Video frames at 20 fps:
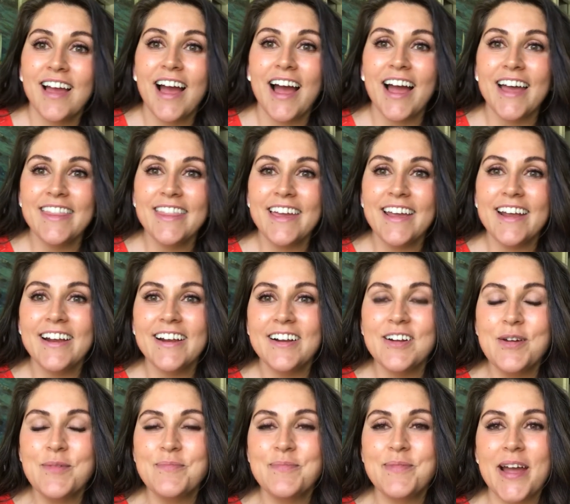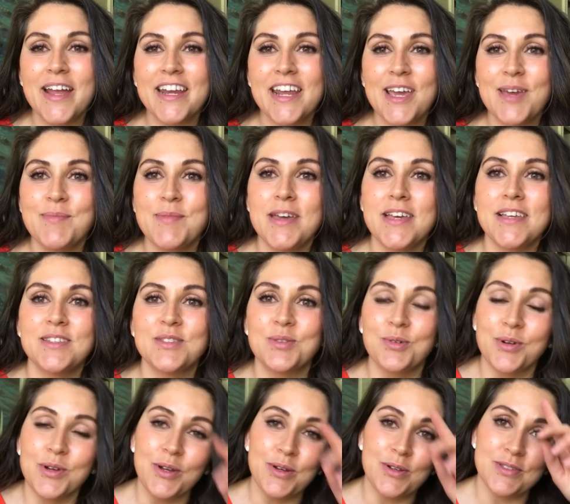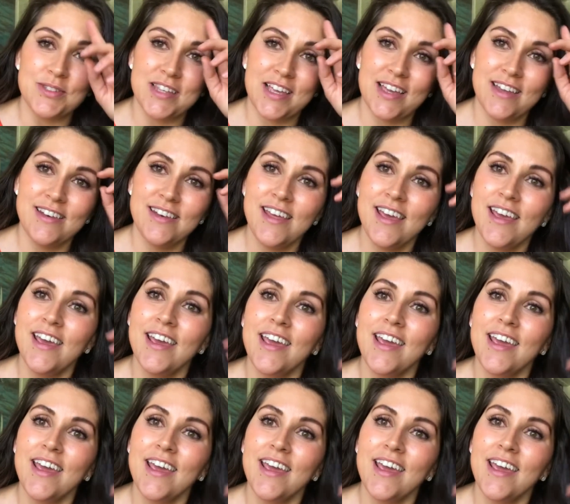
Hi there, my name is Lori Ohlson,